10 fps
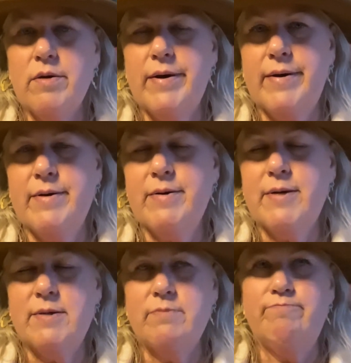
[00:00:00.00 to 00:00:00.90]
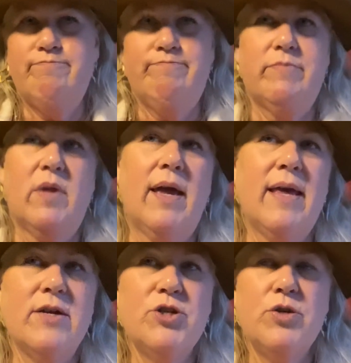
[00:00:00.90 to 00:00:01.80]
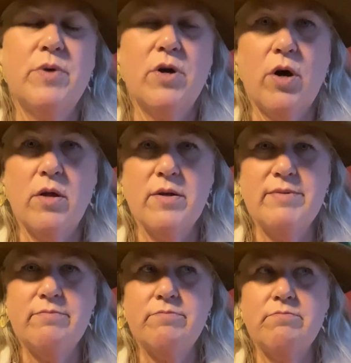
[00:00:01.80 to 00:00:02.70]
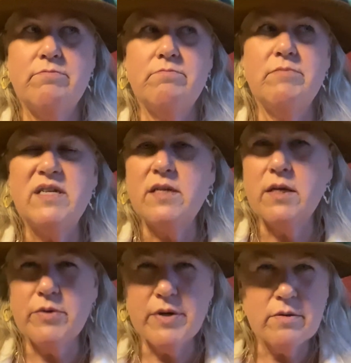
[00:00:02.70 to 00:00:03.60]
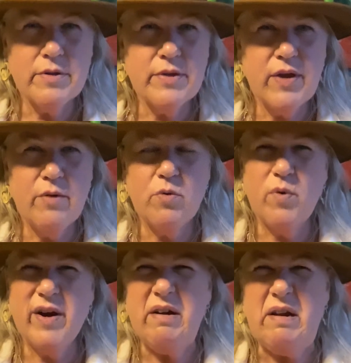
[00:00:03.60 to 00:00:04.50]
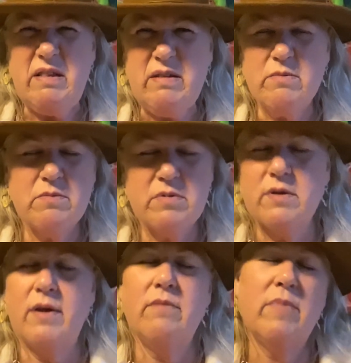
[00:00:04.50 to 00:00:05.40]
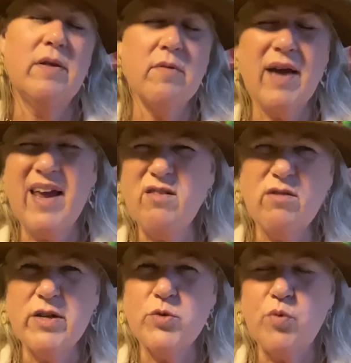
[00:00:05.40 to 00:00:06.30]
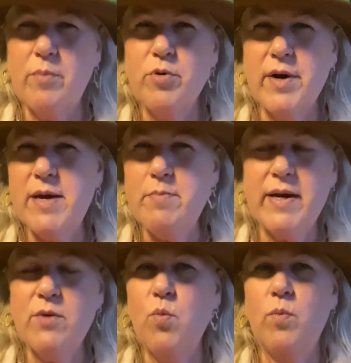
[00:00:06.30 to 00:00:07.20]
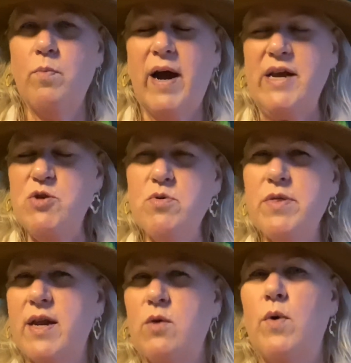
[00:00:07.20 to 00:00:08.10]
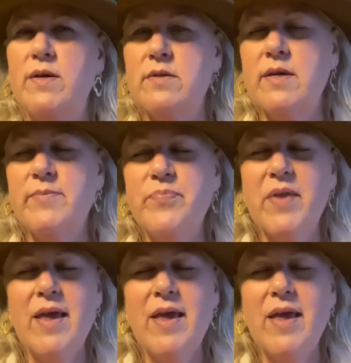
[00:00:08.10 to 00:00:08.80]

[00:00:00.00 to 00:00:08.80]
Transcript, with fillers: uh, I guess you would call it material that they were wearing. It, was, it, it kind of looks rubbery, but it, I knew that it wasn't.